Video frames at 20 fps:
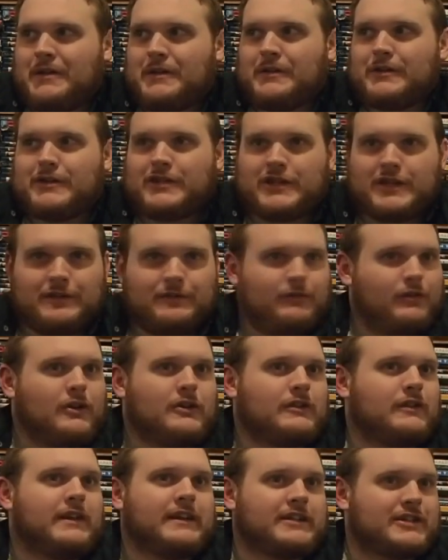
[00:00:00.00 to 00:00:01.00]
She
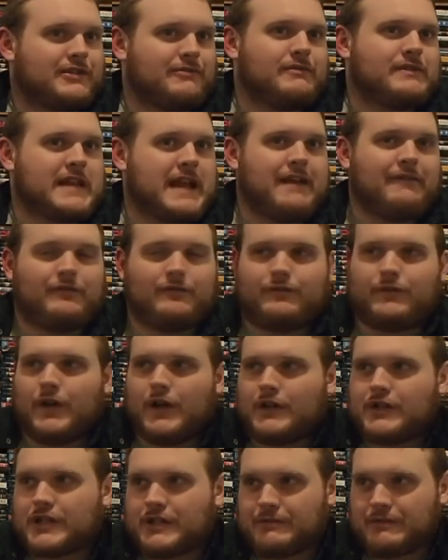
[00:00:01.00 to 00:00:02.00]
looked like she was having
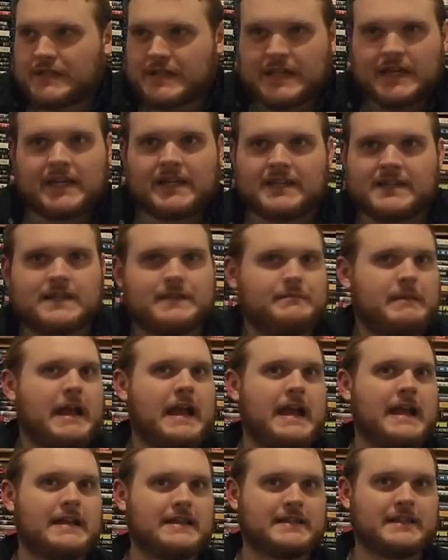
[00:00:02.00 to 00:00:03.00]
fun. She was kicking some
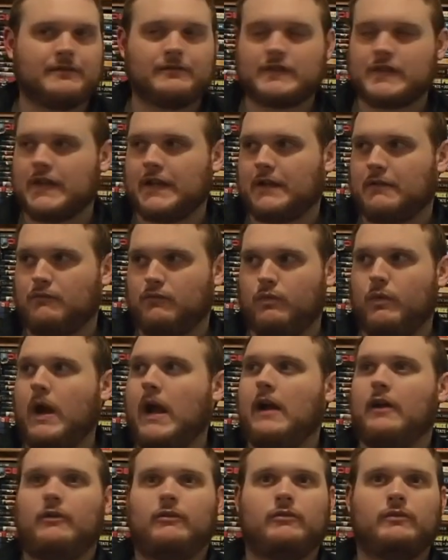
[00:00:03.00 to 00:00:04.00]
ass. I was like,
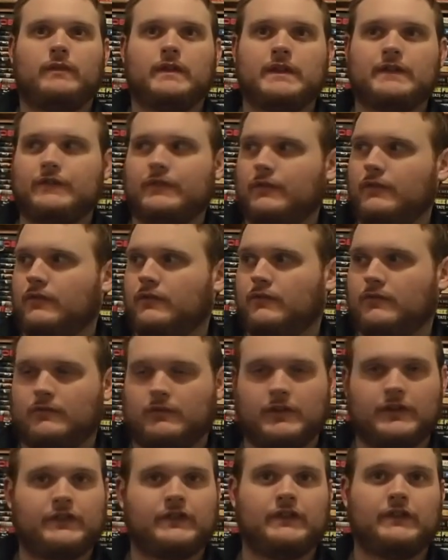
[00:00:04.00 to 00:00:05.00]
wow, this is
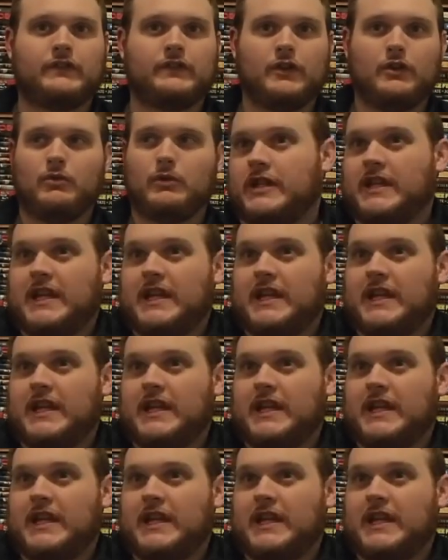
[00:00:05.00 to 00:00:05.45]
Kristen Stewart.